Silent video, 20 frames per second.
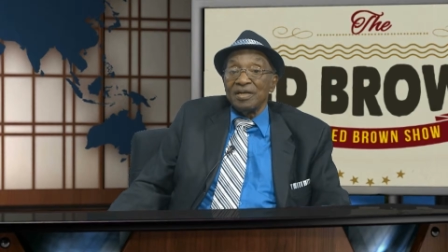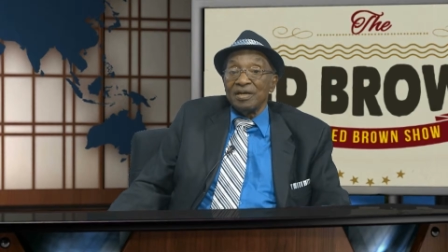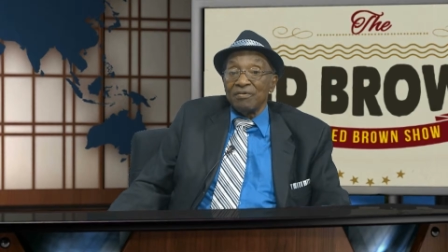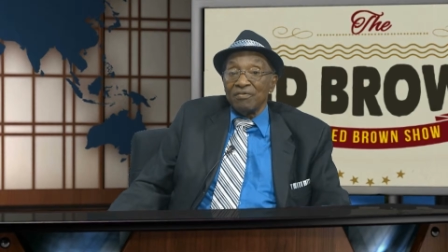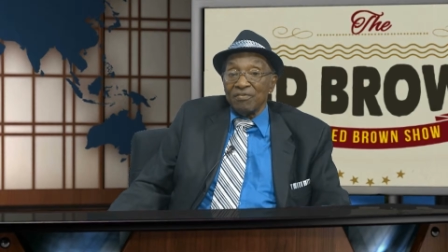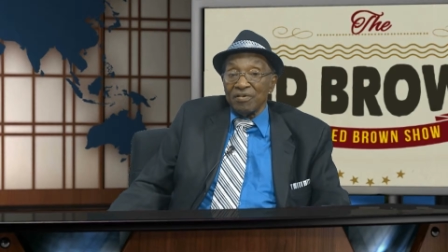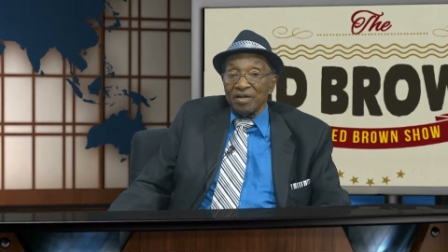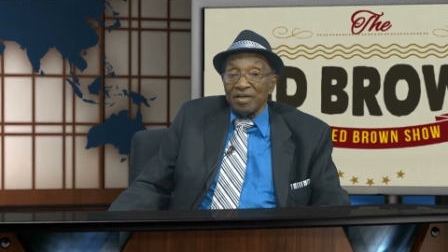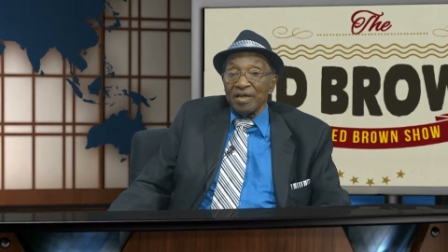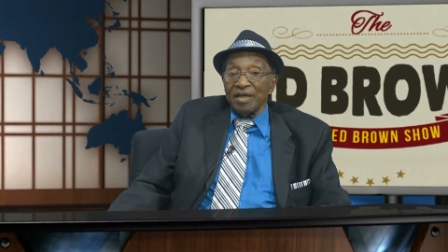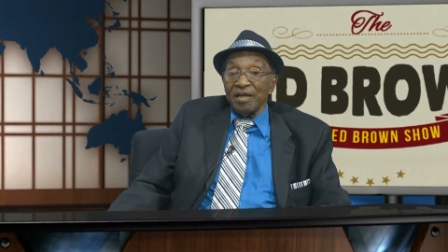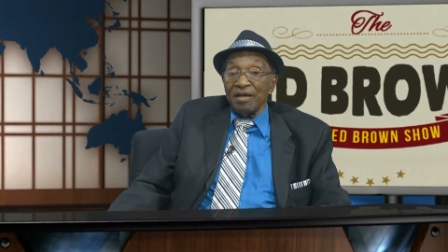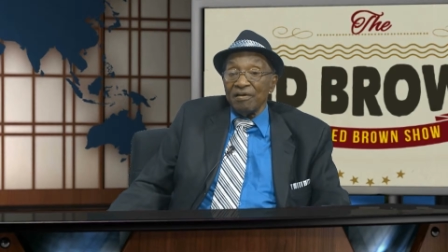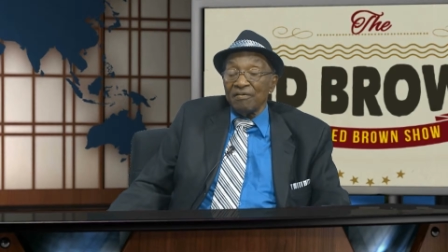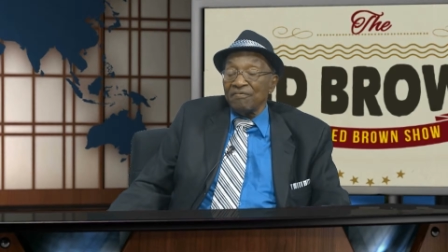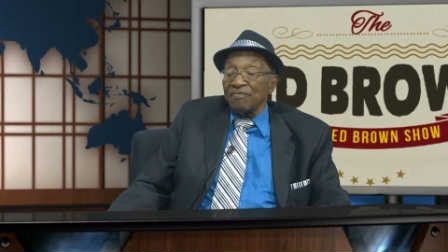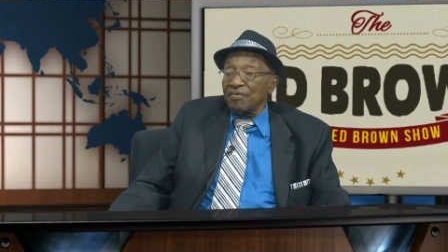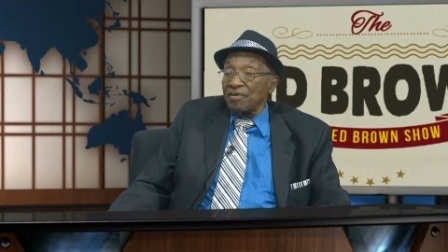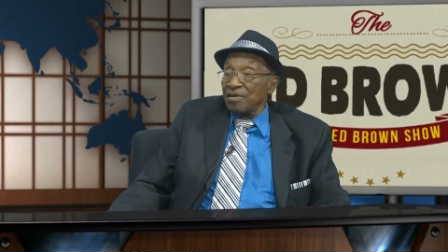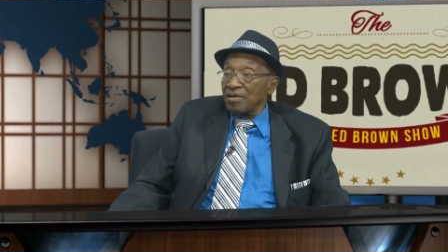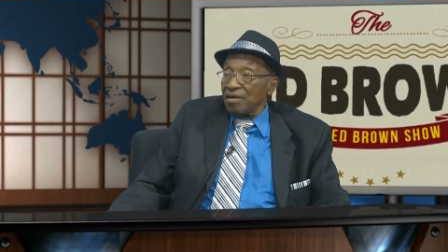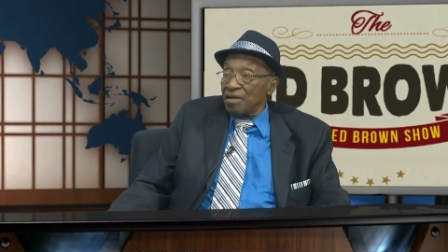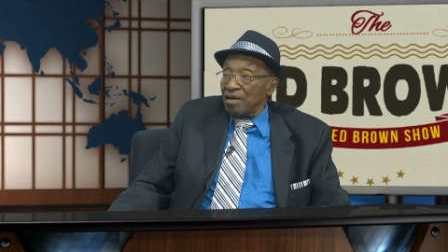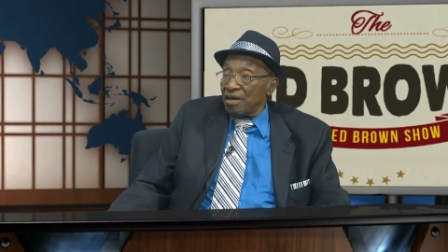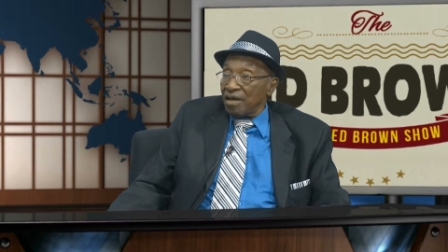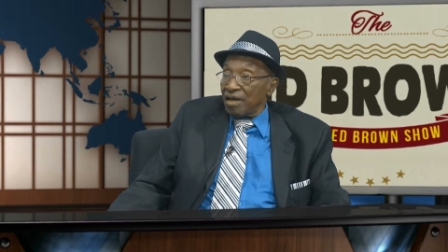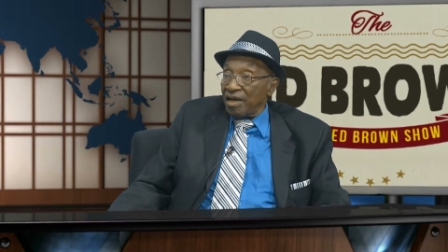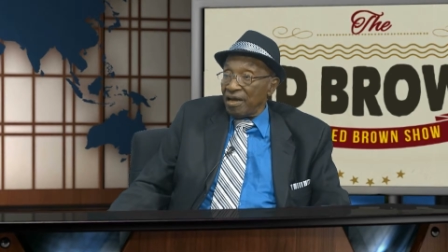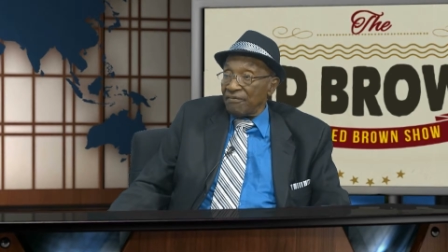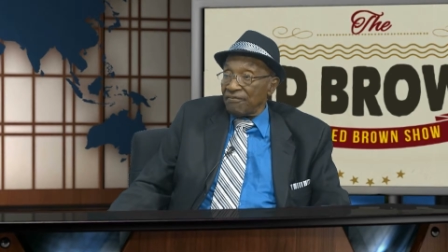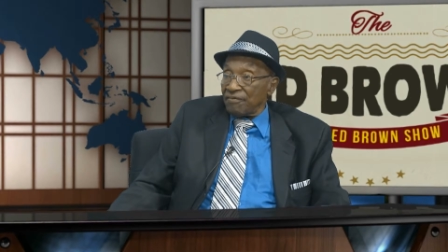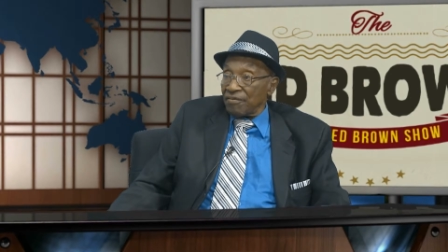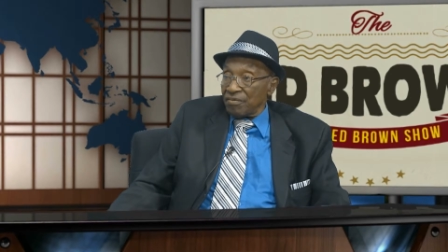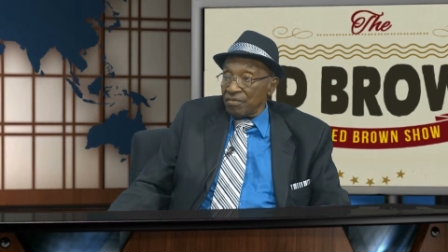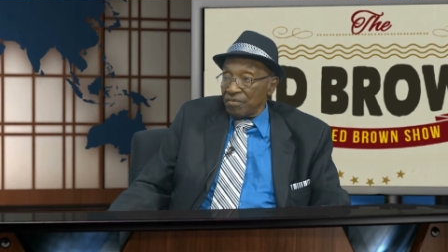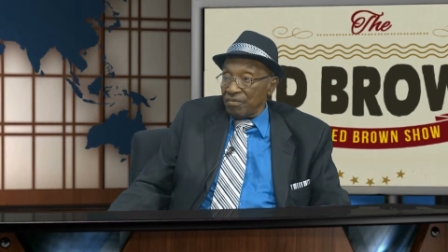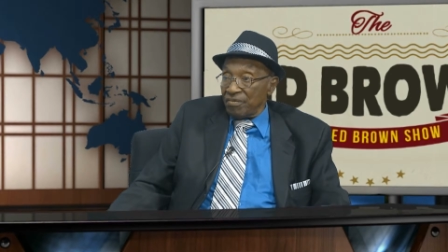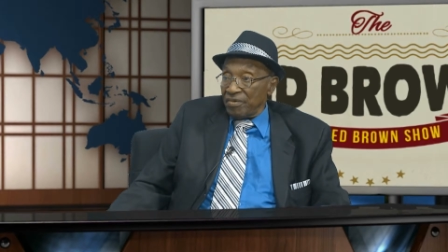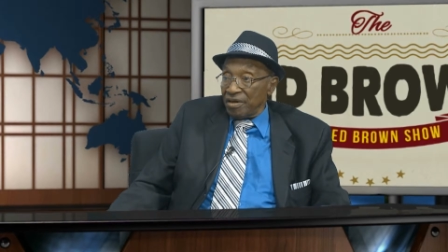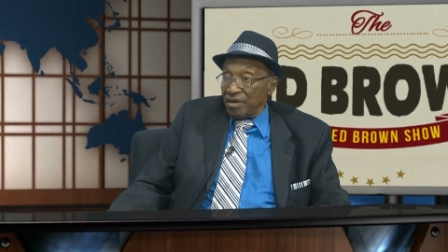Yeah. Well, they have a
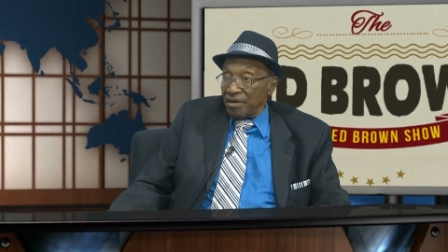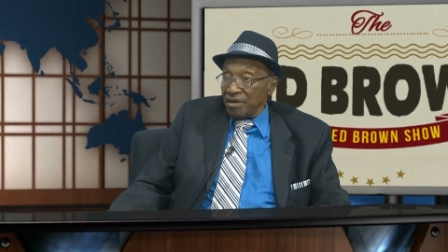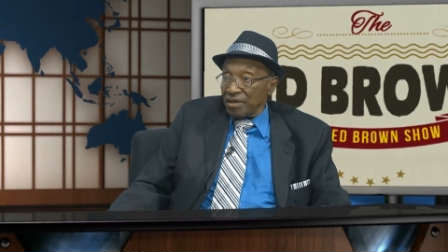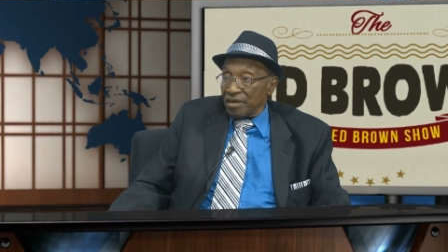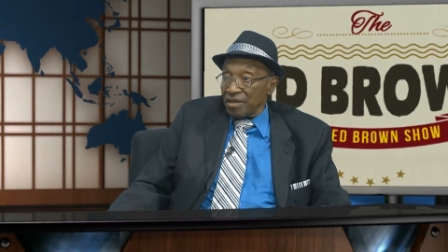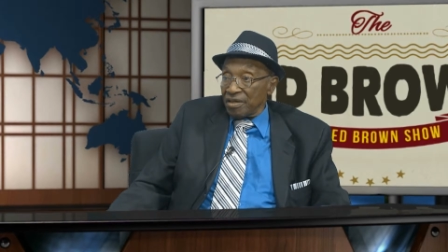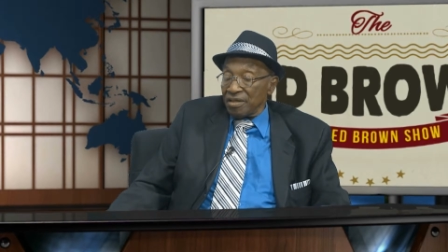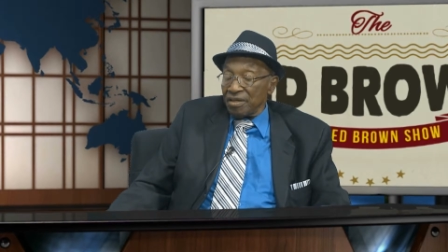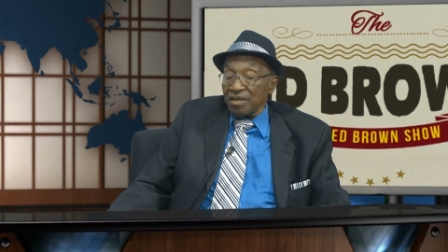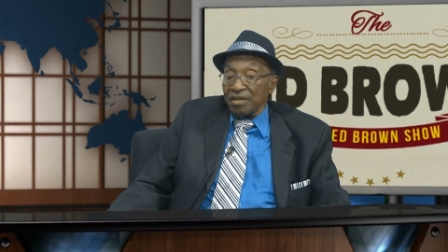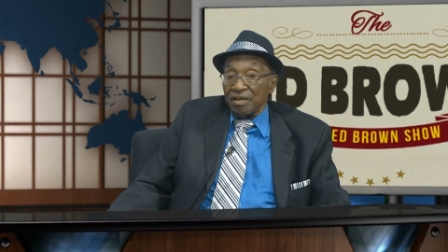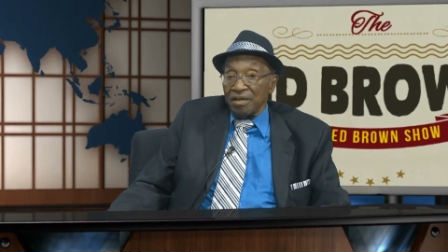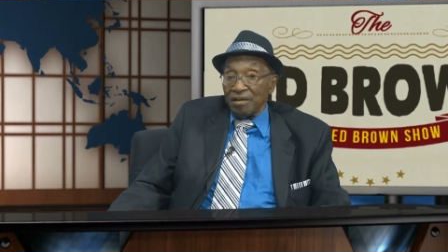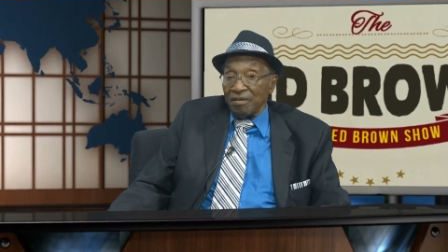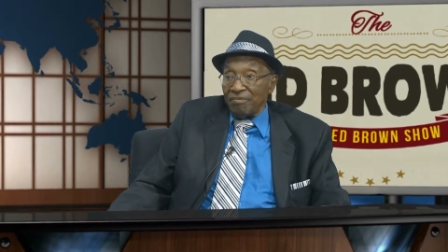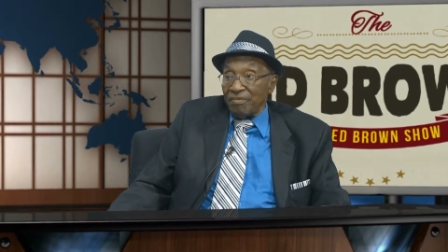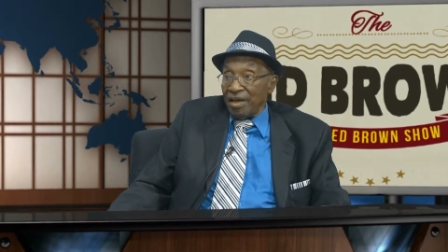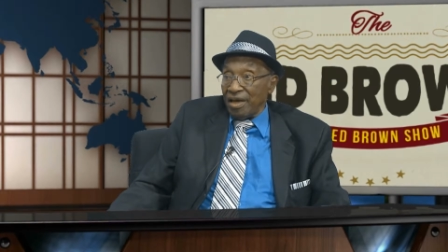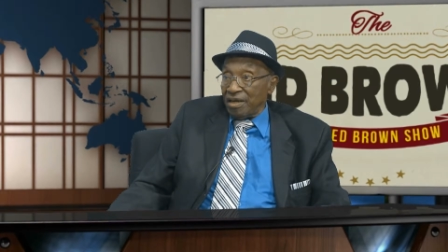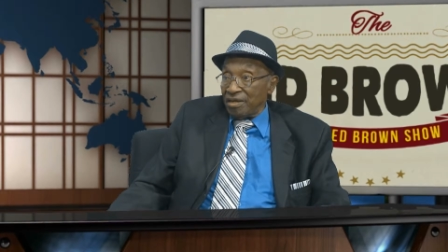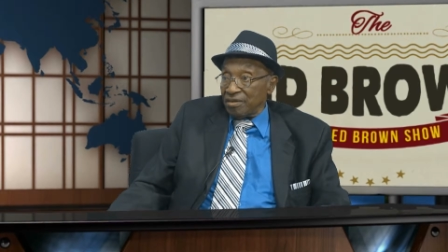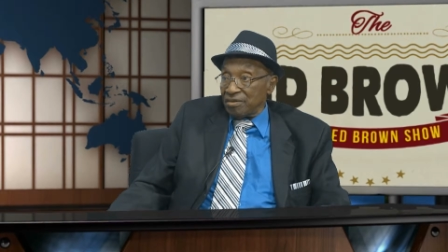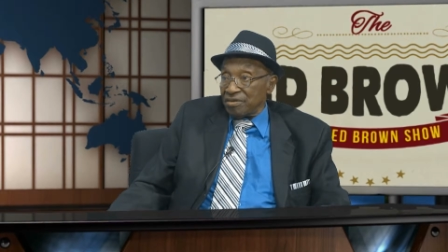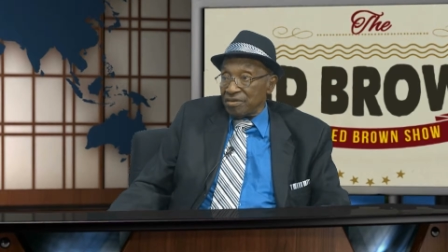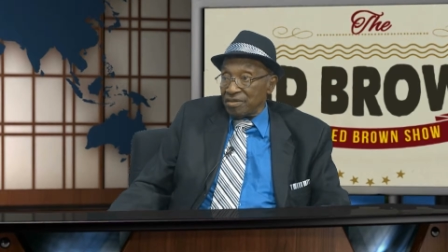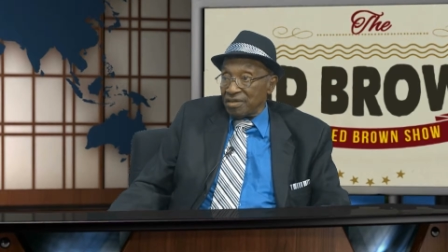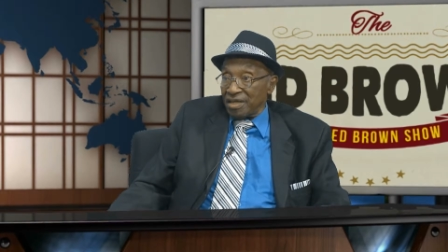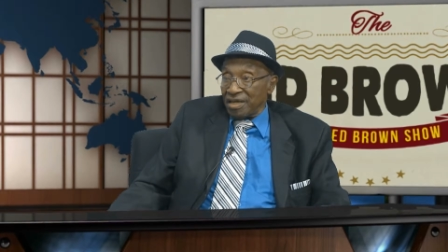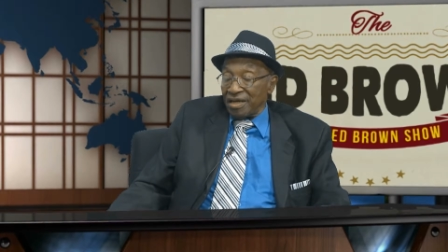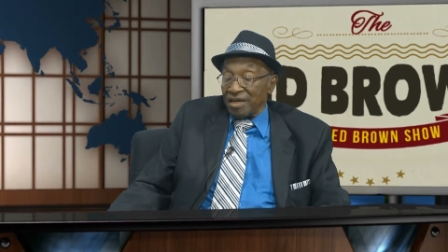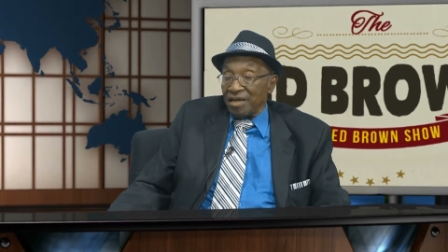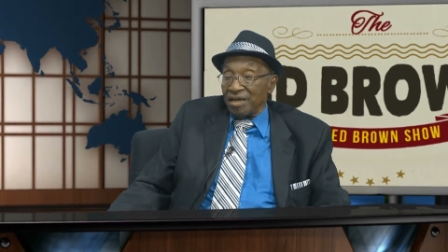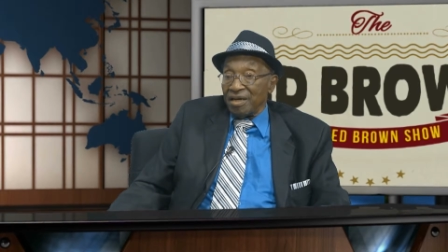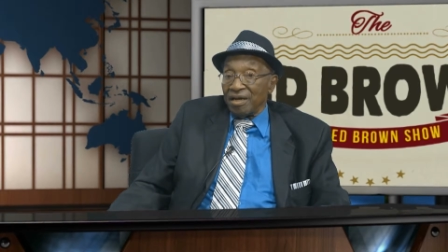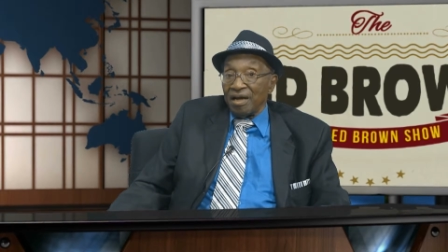Afro-American manager there.